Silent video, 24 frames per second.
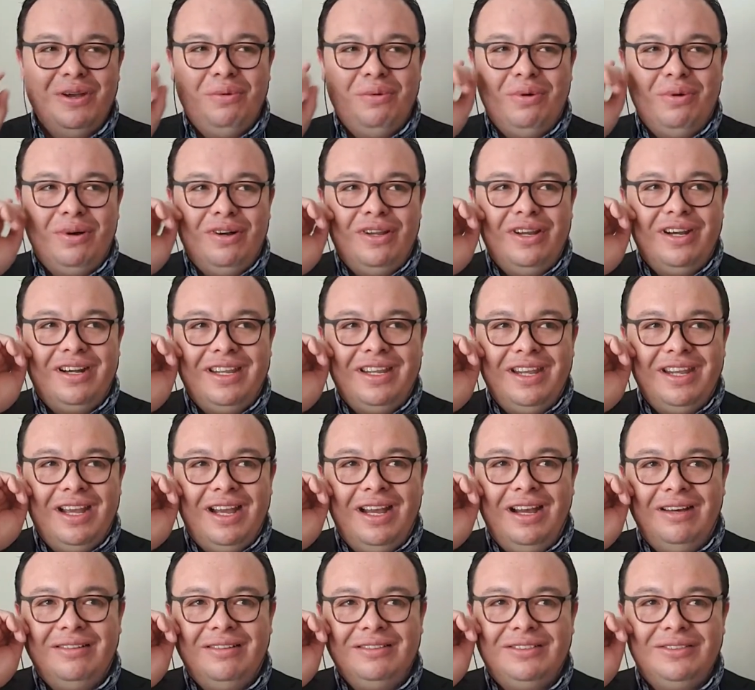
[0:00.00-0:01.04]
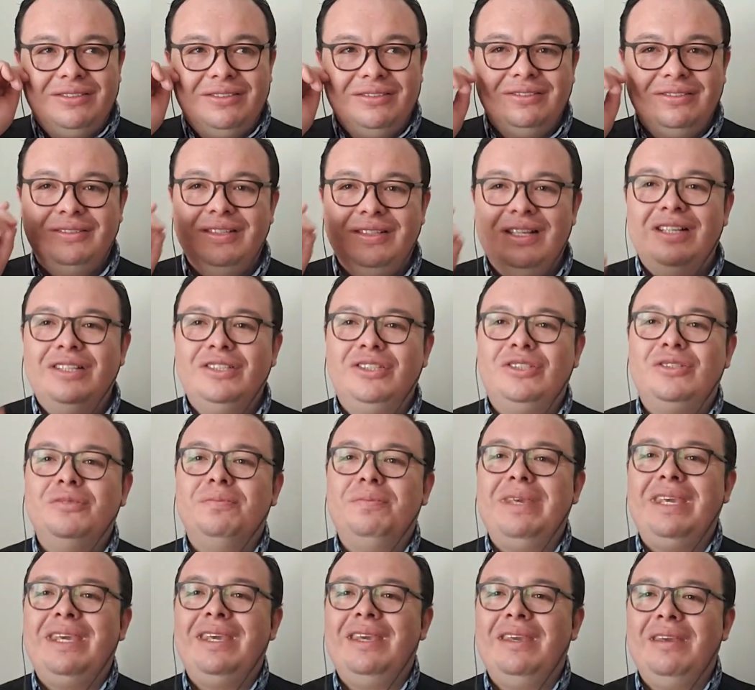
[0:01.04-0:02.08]
We're learning how to
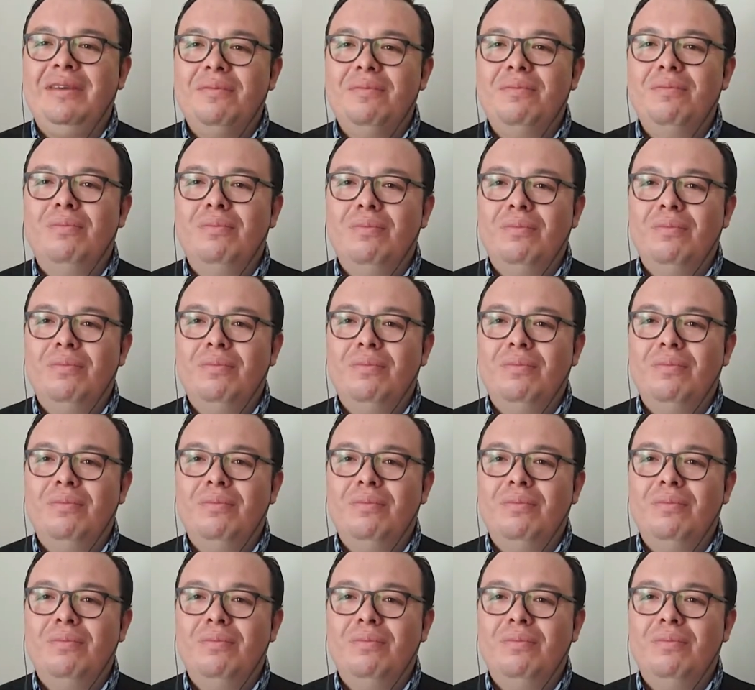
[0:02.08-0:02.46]
be